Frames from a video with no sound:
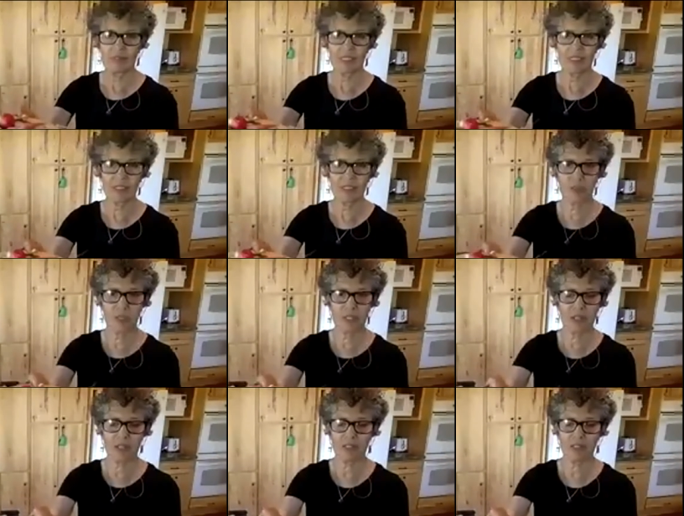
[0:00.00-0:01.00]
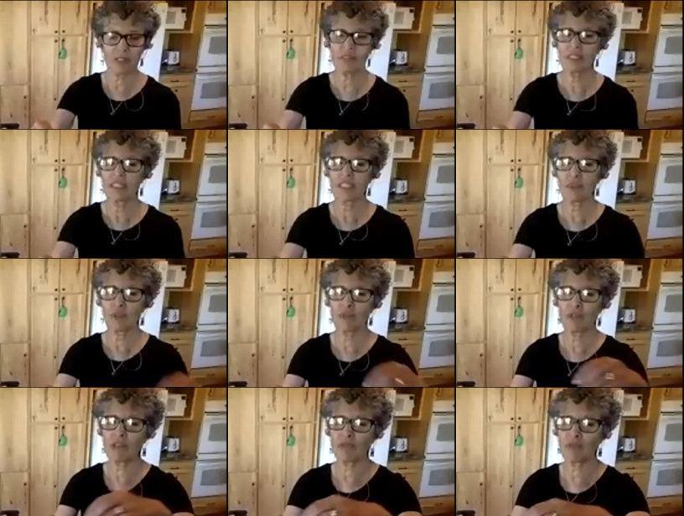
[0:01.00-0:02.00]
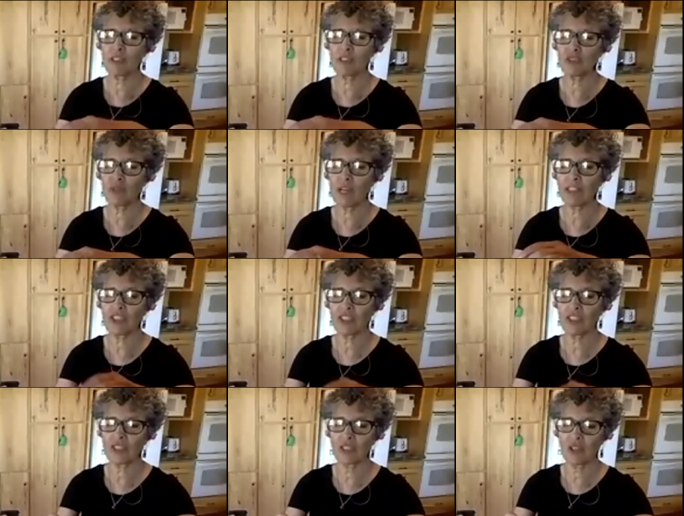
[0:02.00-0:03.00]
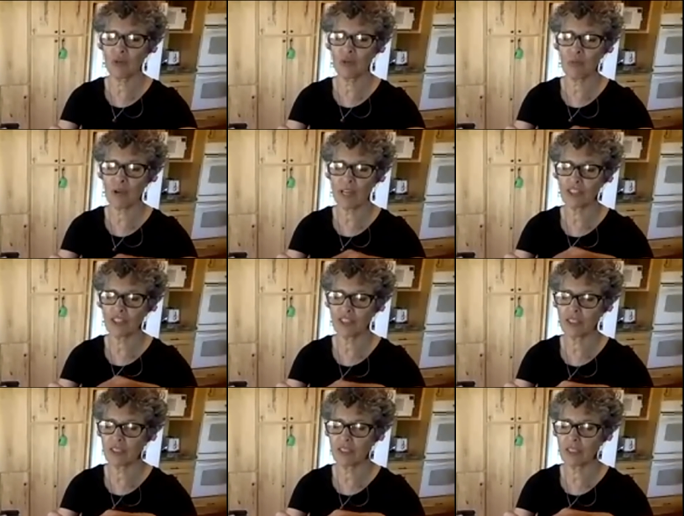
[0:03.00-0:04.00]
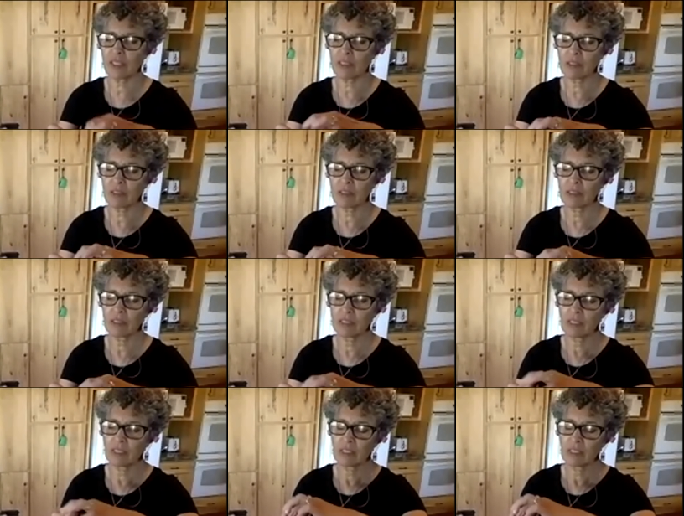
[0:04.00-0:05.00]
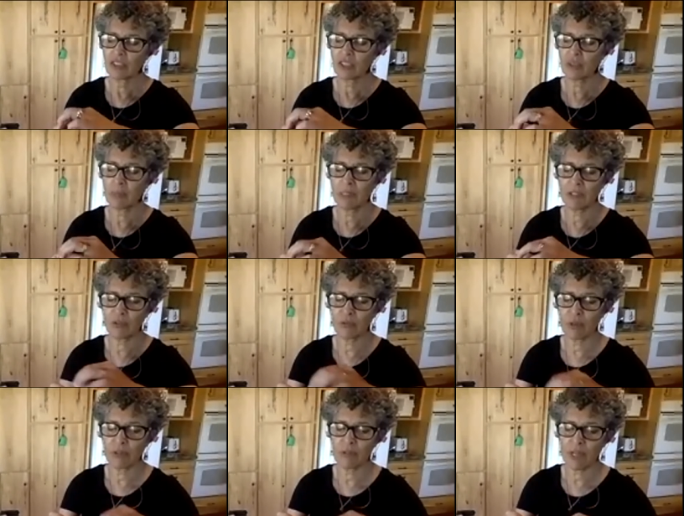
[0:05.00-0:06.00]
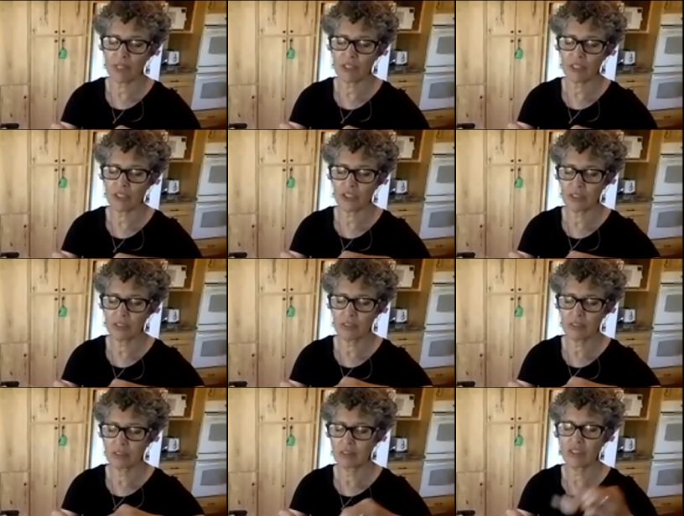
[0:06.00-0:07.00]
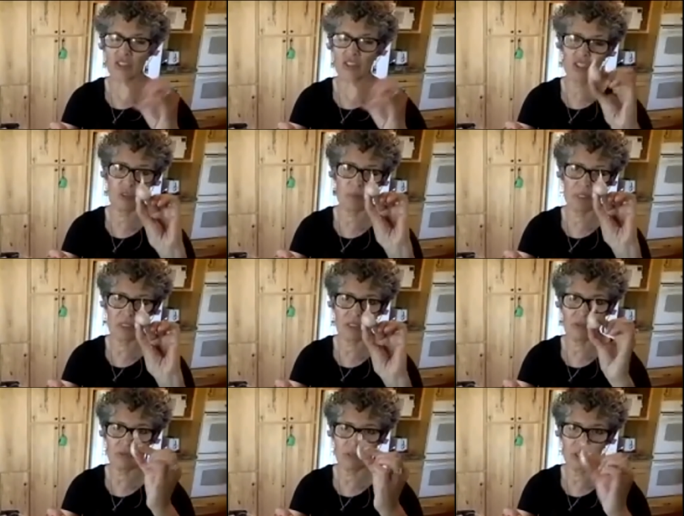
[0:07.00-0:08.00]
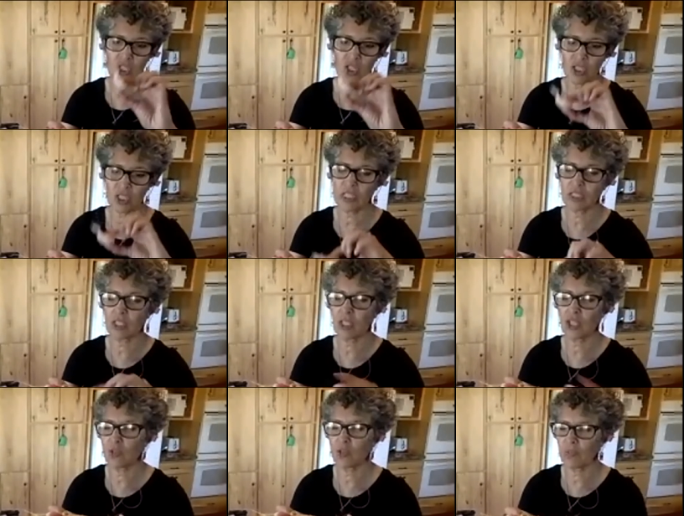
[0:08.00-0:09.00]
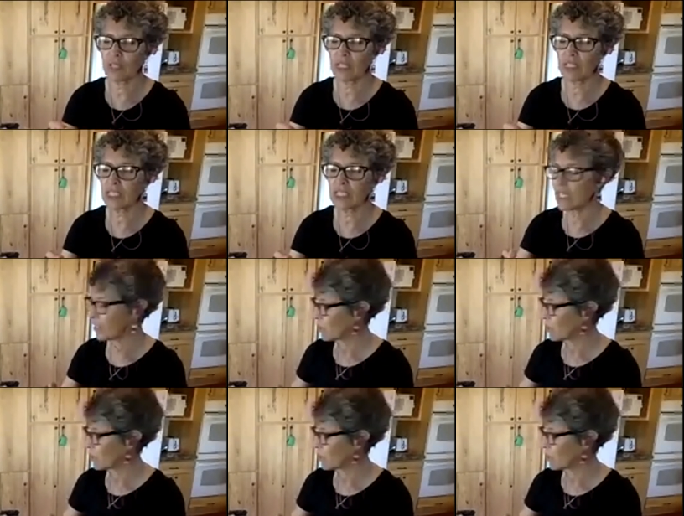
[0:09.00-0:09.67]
Here we got. So we've got French radishes, globe radishes, just plain old red radish. It's just a piece of garlic, a clove that I'll need in